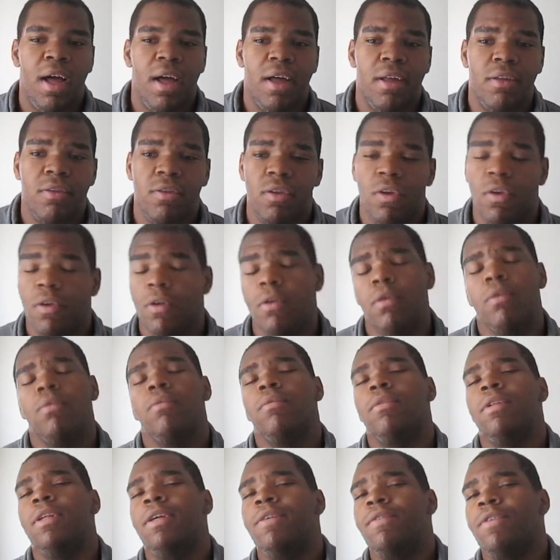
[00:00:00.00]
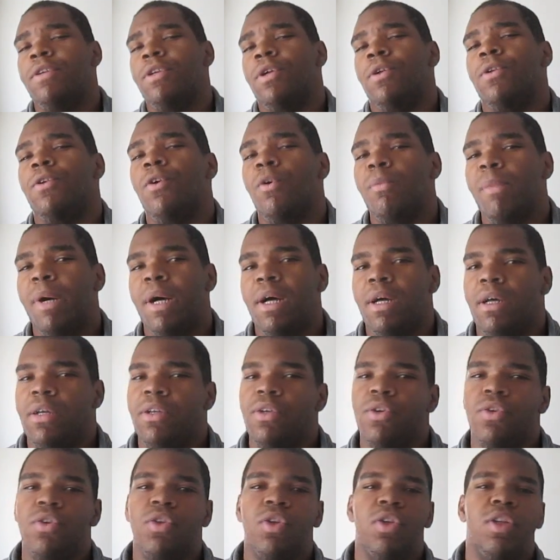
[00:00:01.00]
So if you don't know about it,
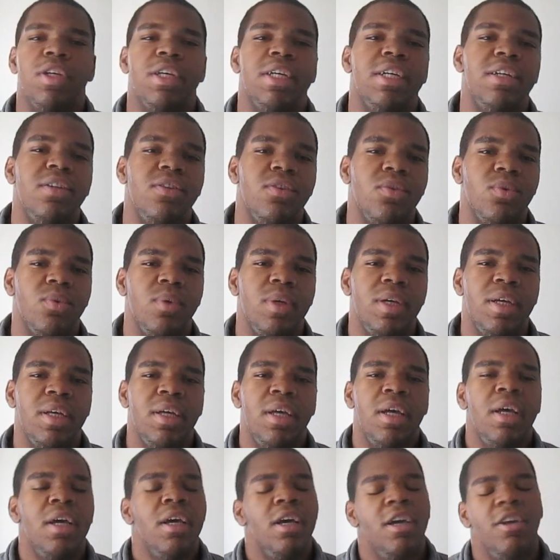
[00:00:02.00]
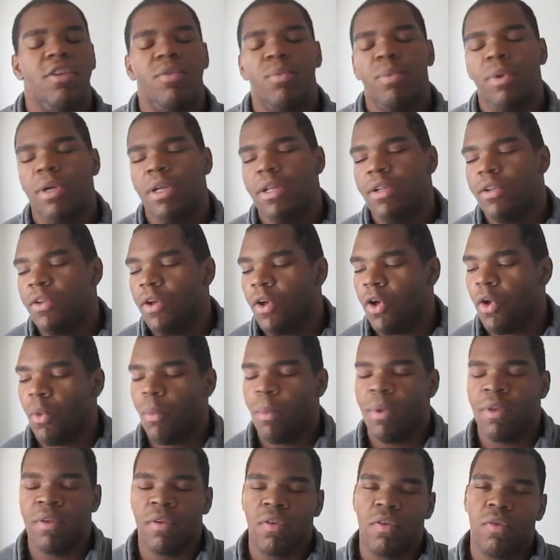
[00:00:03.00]
you should look into it. It's pretty dope.
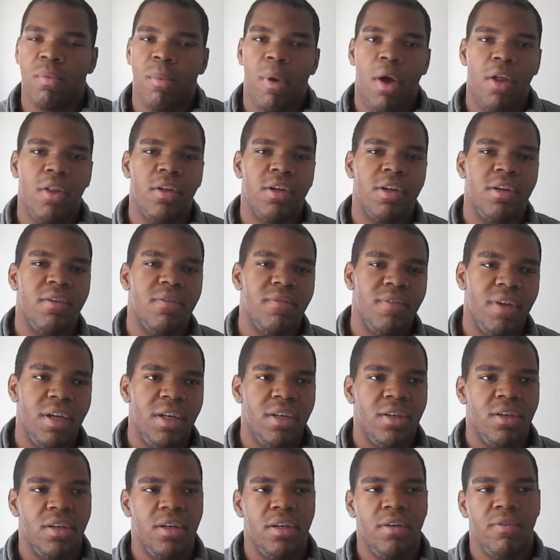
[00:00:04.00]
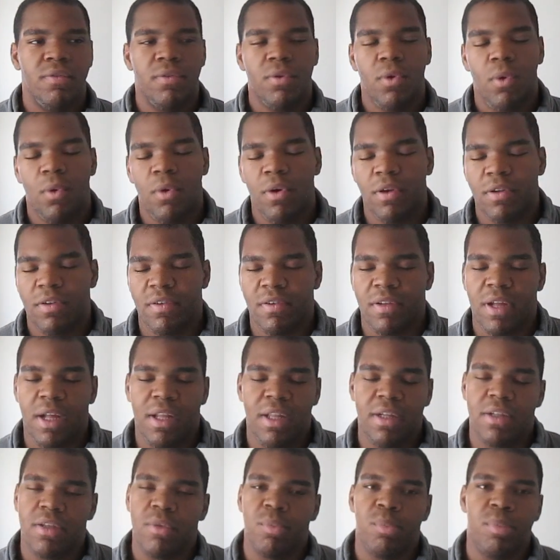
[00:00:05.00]
It's a smaller convention, of course. It's not
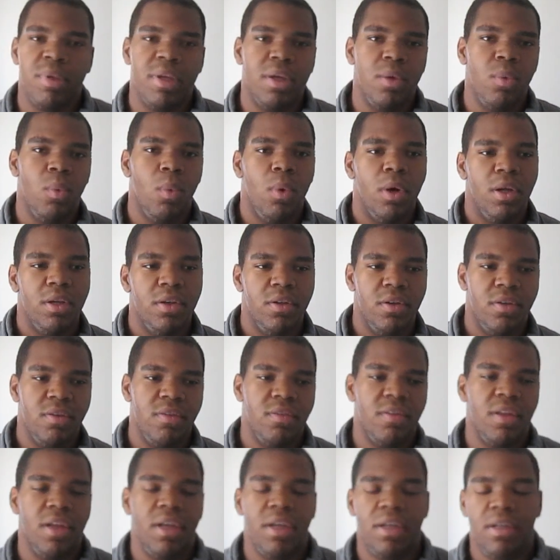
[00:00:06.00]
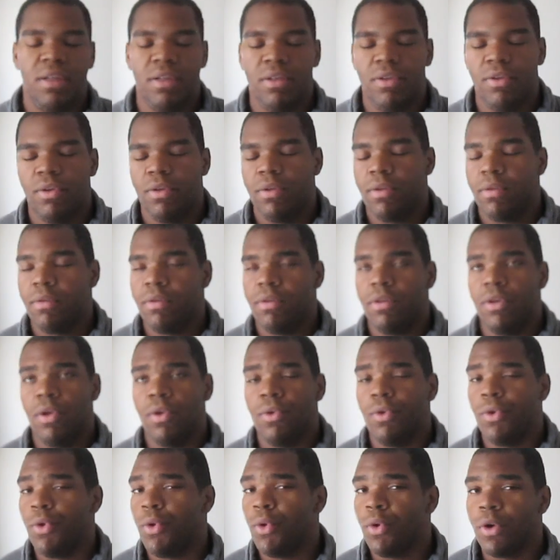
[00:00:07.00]
like the big wonders like New
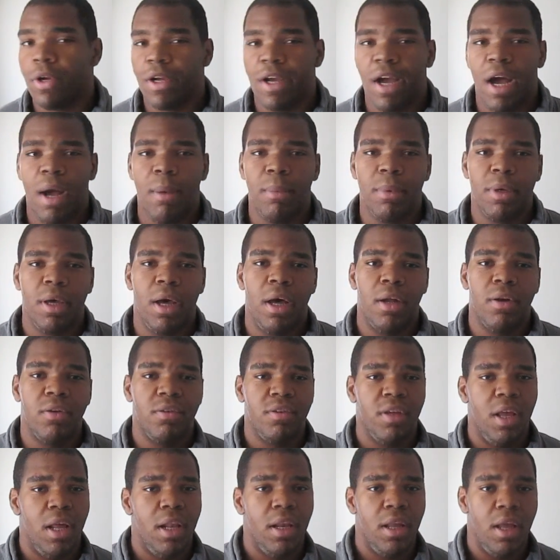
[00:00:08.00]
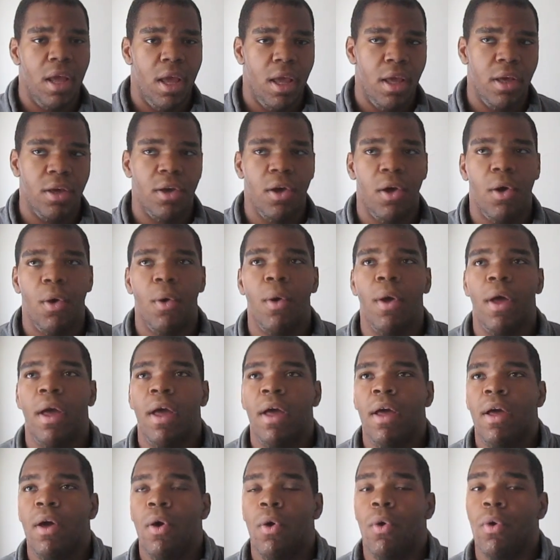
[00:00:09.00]
York Comic Con or San Diego
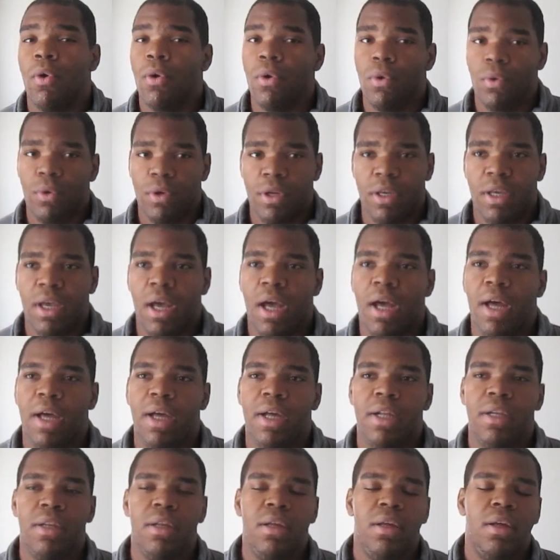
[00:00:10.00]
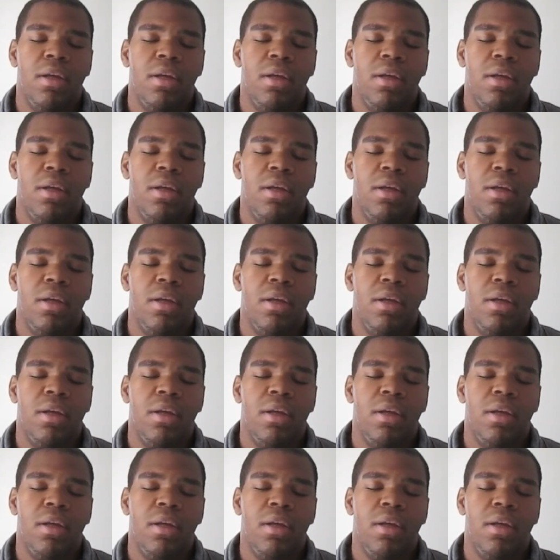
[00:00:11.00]
or Otakon,